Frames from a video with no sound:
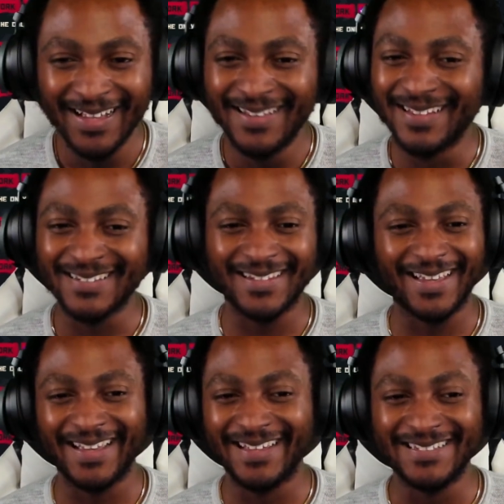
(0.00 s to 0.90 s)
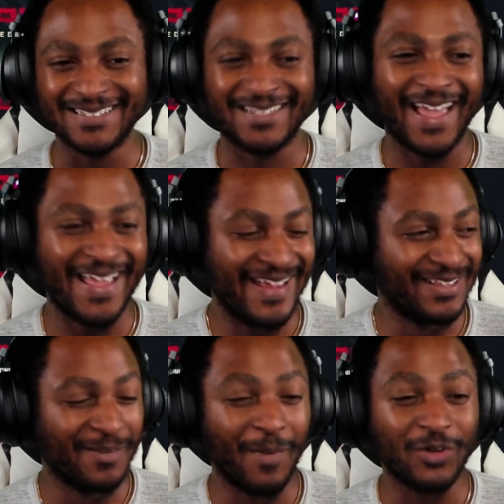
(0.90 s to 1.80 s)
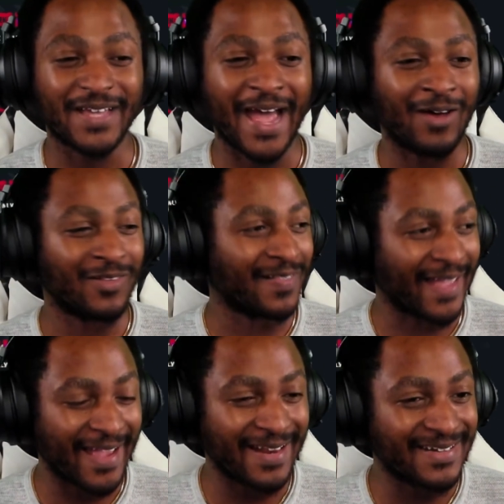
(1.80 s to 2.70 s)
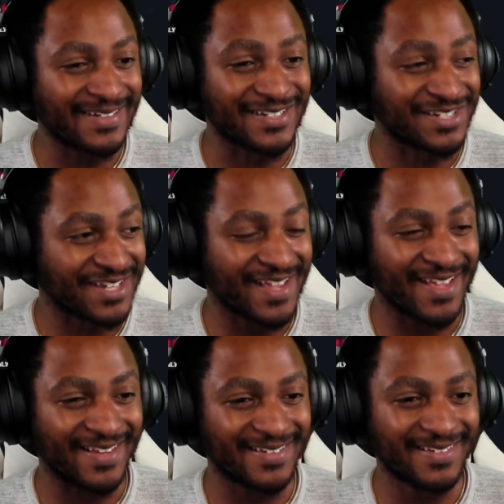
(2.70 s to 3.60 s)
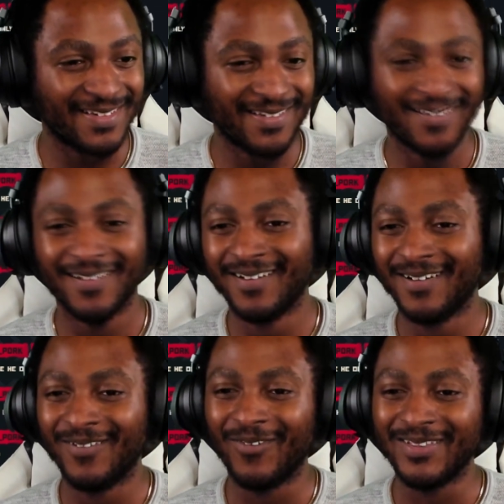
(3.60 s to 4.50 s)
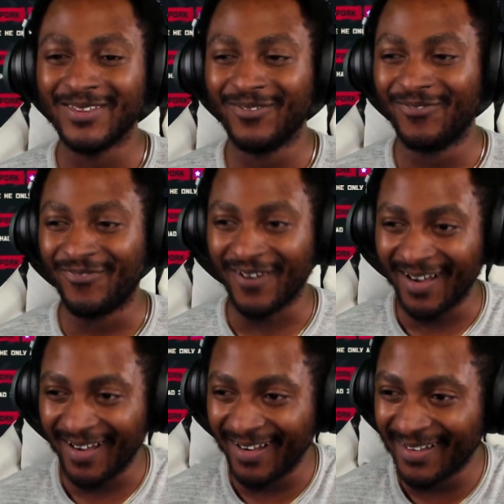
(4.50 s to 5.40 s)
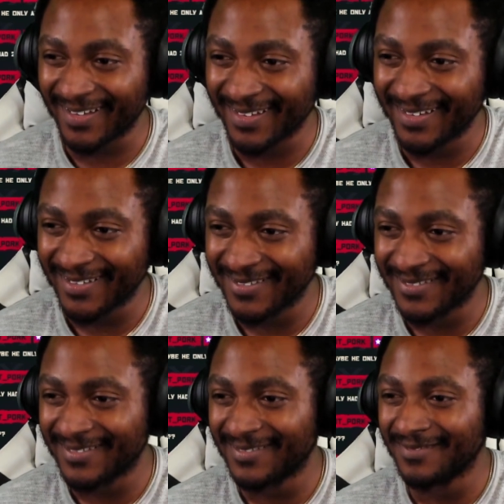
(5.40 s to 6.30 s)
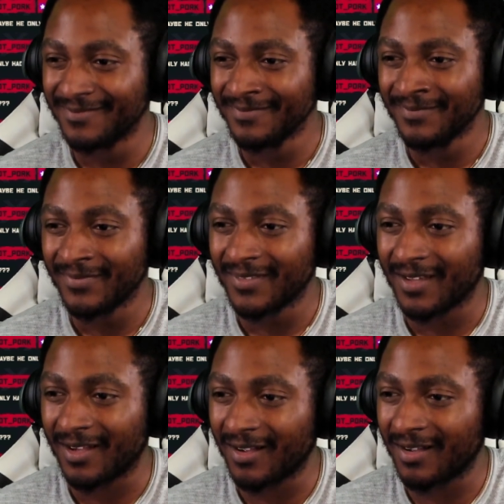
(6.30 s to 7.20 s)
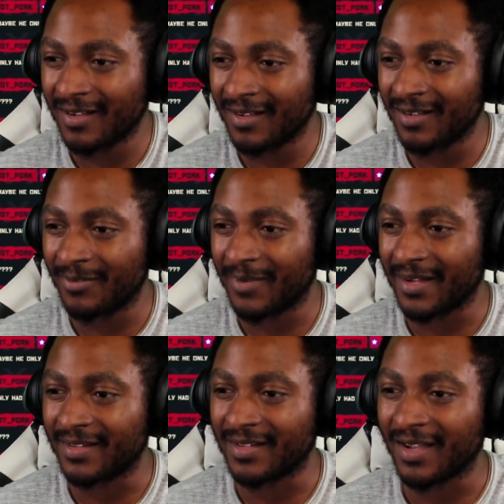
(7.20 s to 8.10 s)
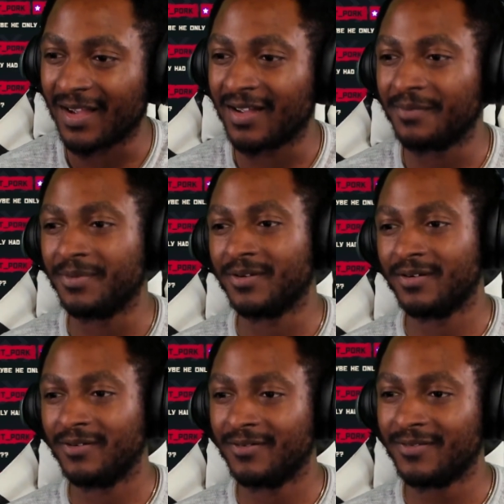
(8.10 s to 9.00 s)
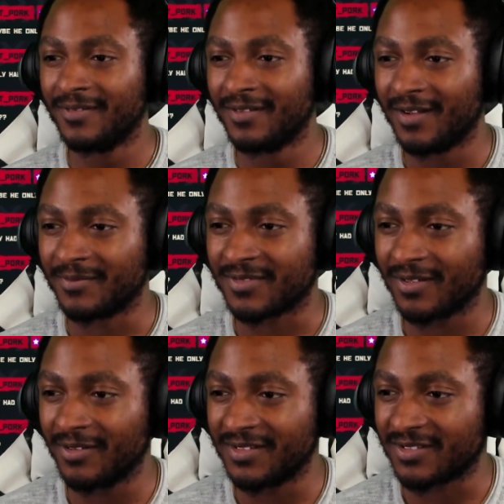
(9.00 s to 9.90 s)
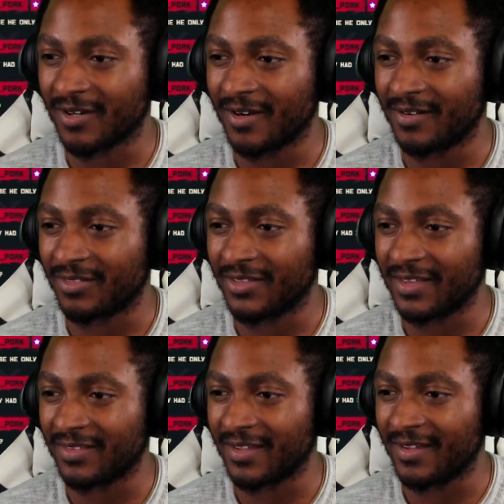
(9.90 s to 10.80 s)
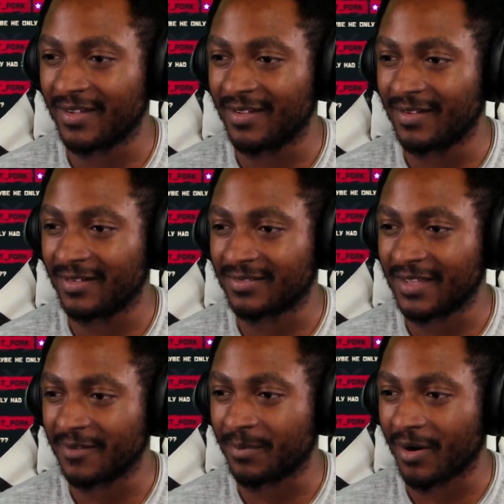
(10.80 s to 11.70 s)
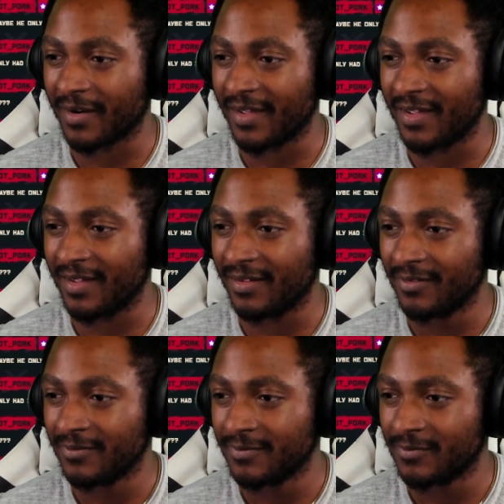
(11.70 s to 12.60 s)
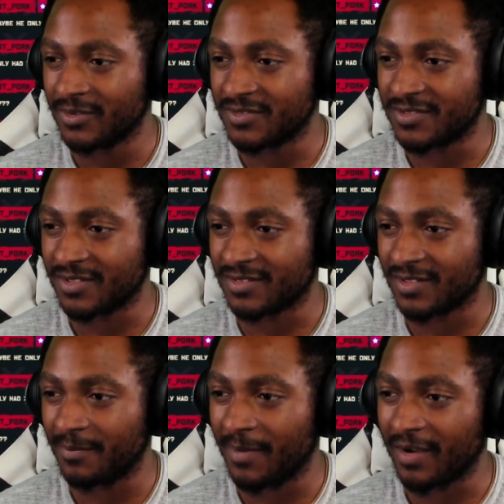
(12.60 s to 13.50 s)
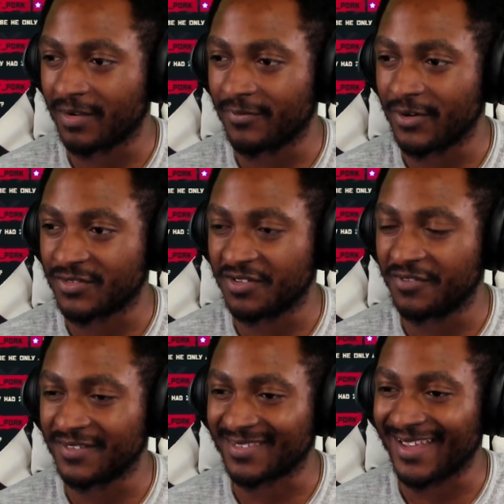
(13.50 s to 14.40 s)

This nigga is saying the most outlandish shit. What the fuck? Oh my god, bro. I'm slowly starting to think that think part 8 was just a manga version of his